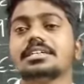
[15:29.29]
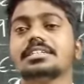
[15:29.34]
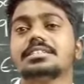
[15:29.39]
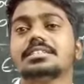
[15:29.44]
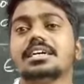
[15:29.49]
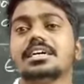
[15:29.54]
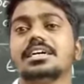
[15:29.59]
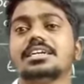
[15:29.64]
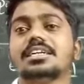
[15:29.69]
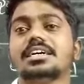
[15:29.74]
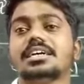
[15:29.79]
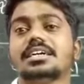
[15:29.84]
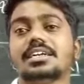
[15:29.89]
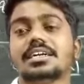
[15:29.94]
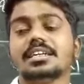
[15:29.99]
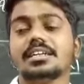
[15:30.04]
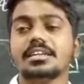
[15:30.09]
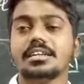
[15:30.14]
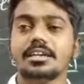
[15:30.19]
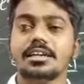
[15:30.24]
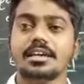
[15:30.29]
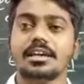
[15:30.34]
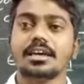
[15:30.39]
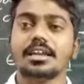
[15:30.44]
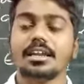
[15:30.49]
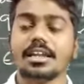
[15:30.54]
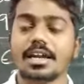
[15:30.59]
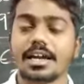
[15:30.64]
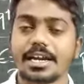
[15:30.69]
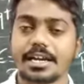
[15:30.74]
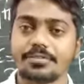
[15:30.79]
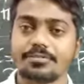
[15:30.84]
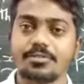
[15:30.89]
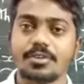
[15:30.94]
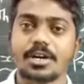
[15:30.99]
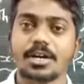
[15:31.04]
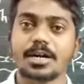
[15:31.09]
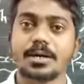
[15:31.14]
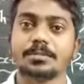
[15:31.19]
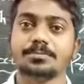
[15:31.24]
third order
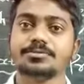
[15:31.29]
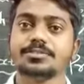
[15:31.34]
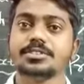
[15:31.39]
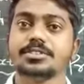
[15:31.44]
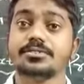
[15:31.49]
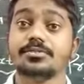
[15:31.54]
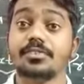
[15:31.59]
landforms.